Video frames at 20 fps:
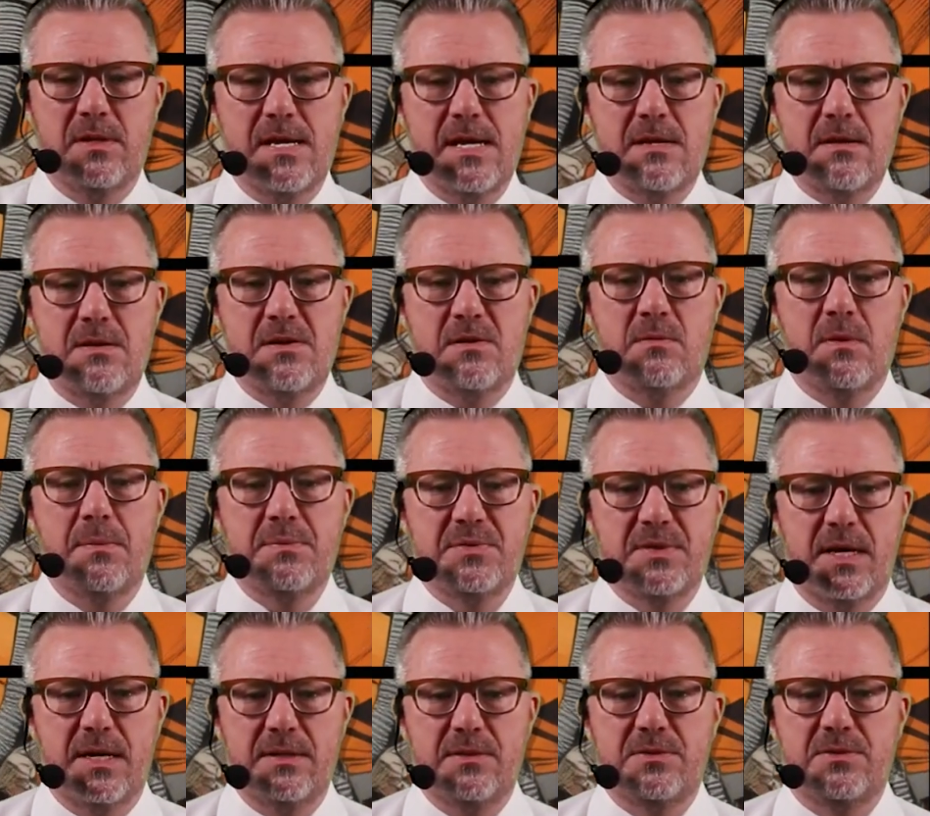land on your
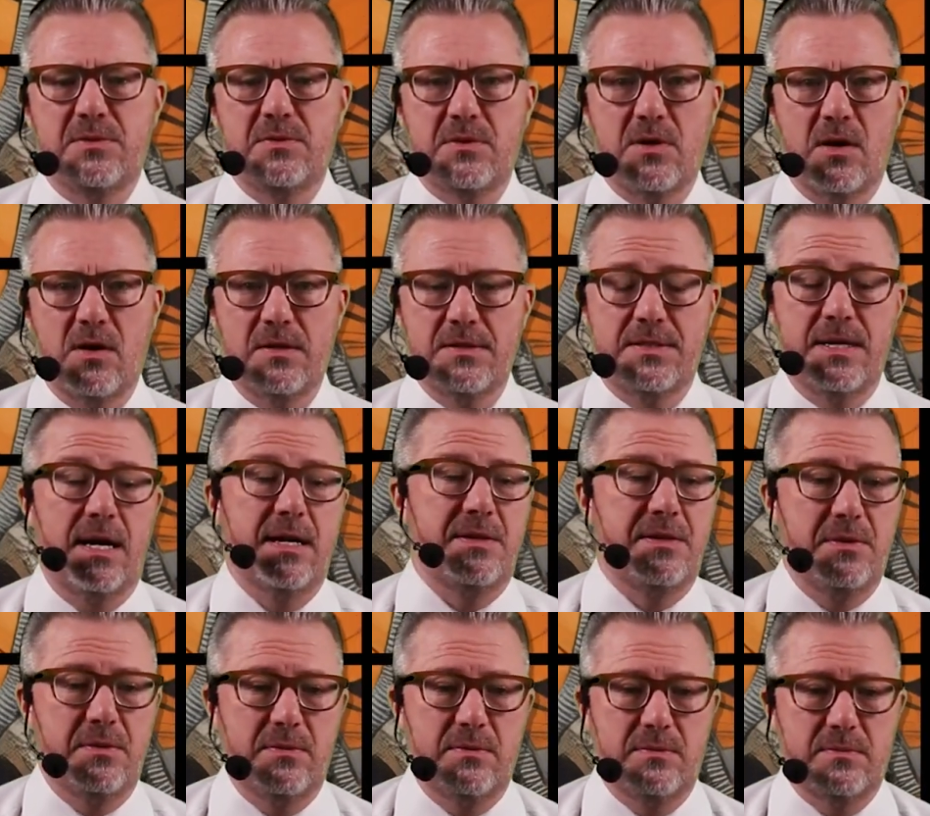website to
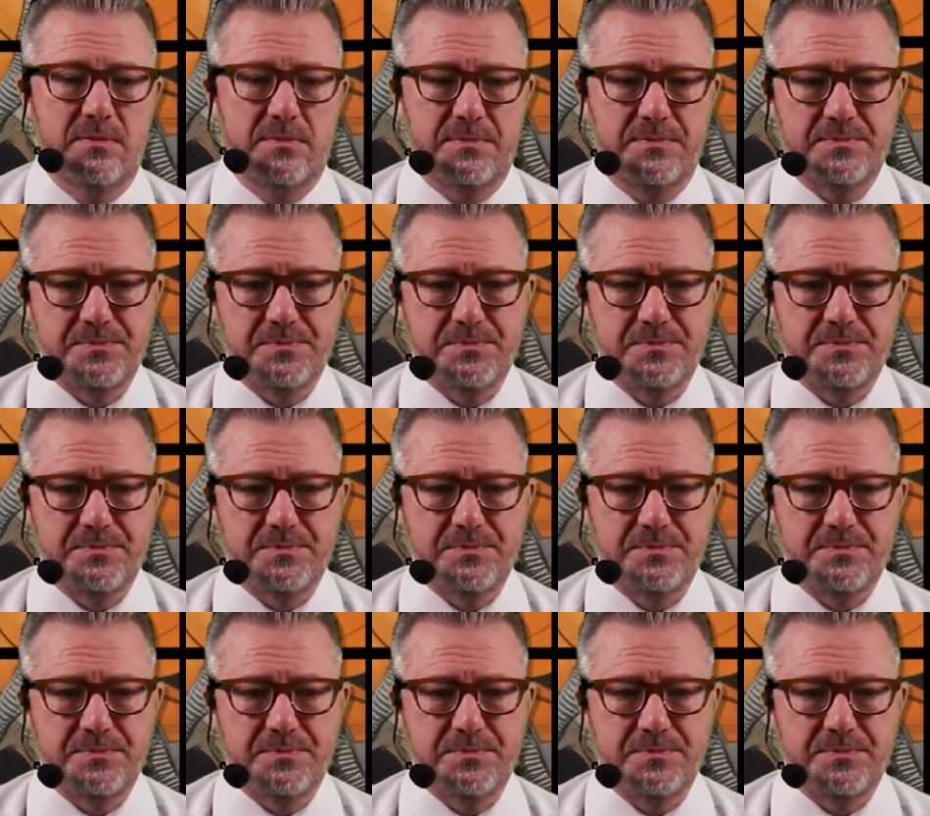contact you.